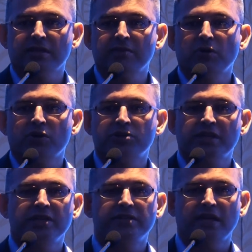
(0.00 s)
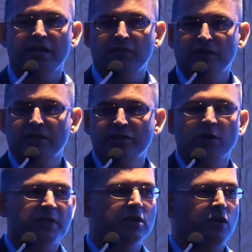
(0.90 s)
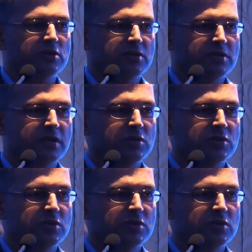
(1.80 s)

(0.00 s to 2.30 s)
Laboratory in Delhi, where the atomic clocks are set.